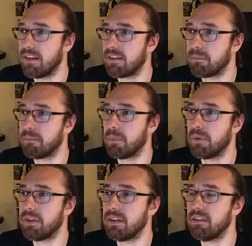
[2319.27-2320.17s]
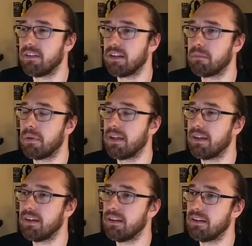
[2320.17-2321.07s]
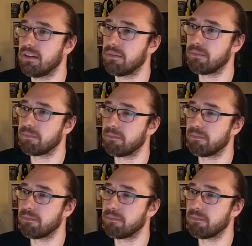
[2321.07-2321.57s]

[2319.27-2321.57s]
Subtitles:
Let's put an event player here.